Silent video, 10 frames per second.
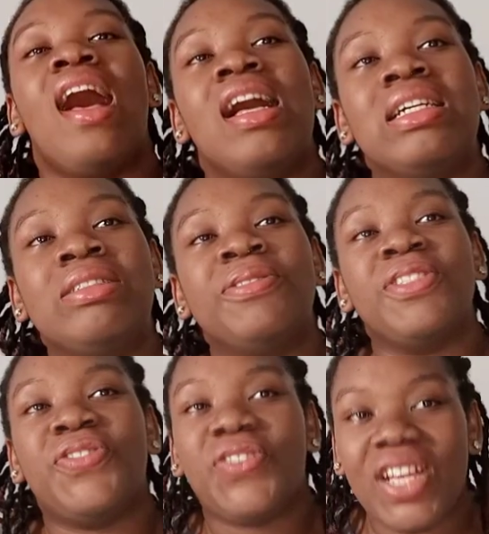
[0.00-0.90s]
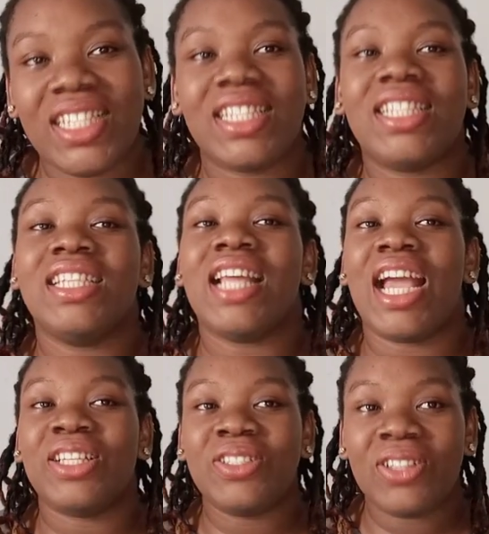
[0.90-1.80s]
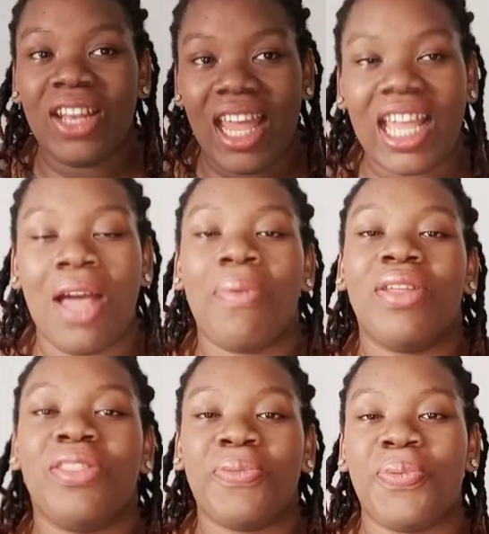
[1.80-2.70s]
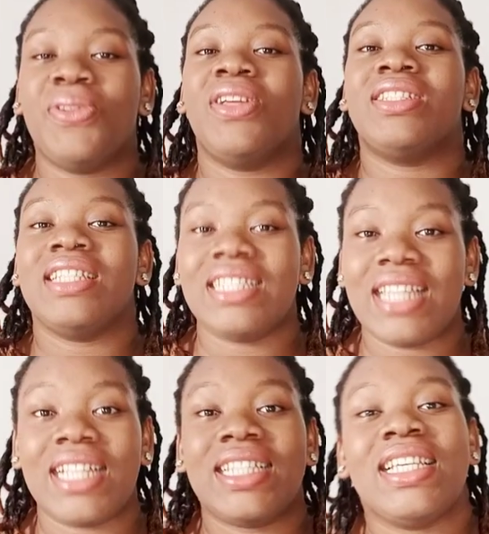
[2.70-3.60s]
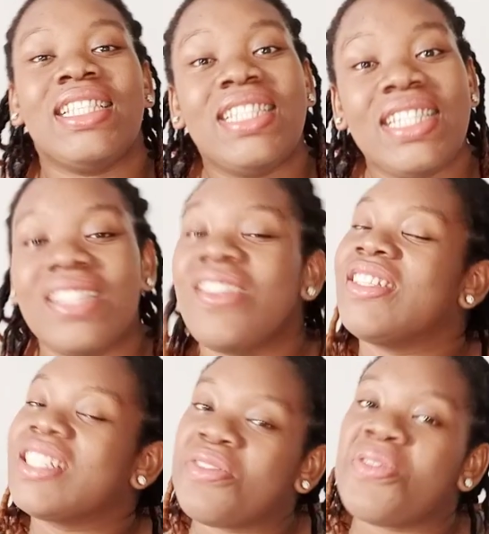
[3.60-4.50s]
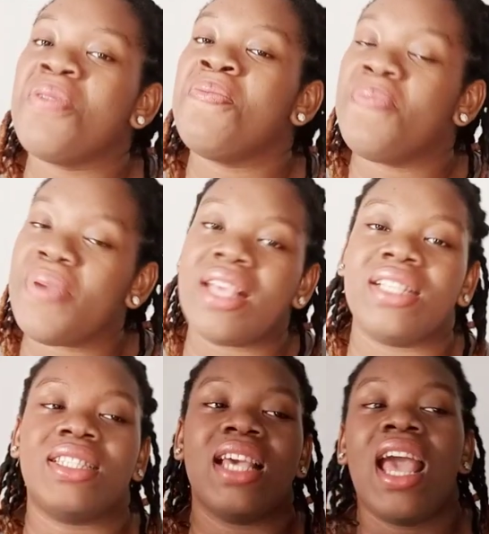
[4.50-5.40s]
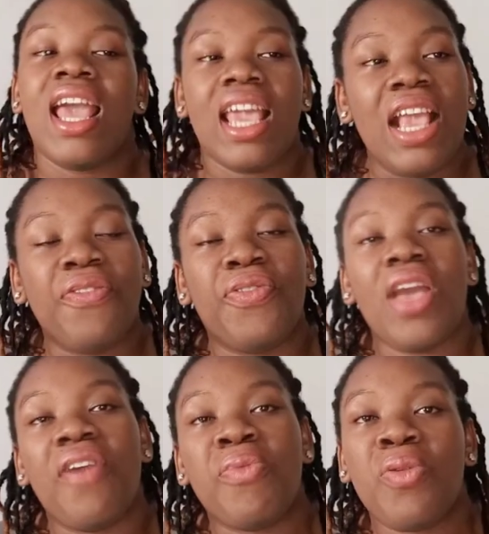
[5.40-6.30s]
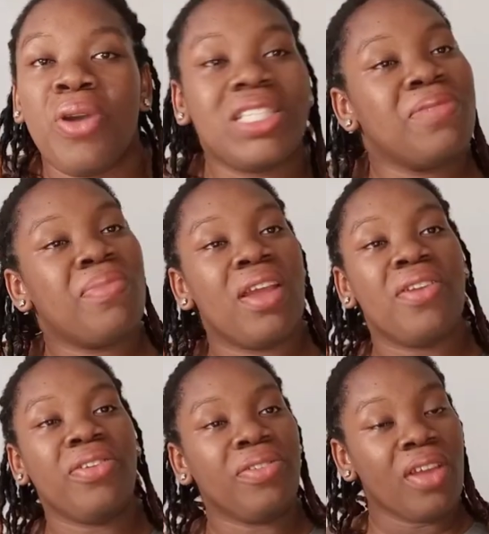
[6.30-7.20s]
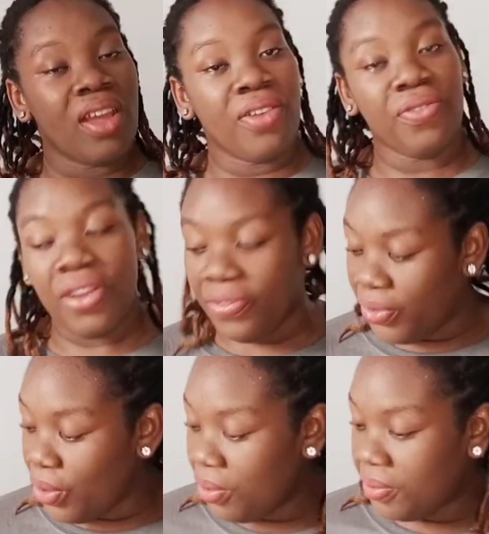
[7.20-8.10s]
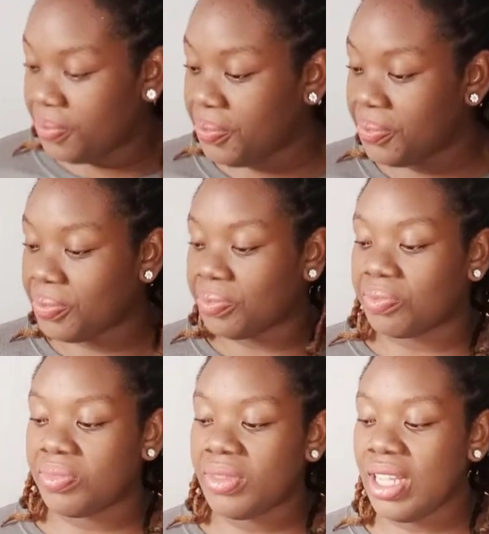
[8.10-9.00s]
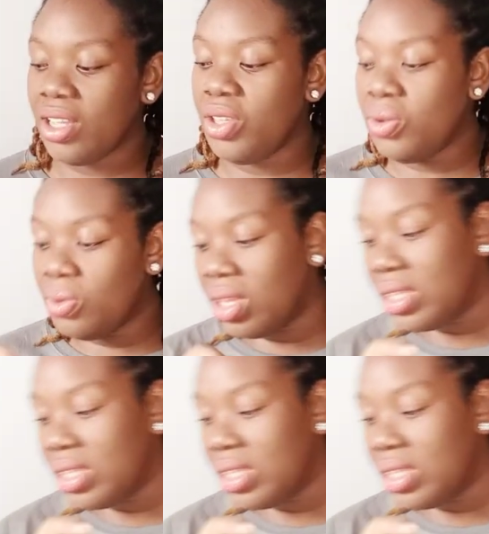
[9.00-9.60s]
the first thing I do not like about the product is that it is not cream based. If you have been watching my review, you will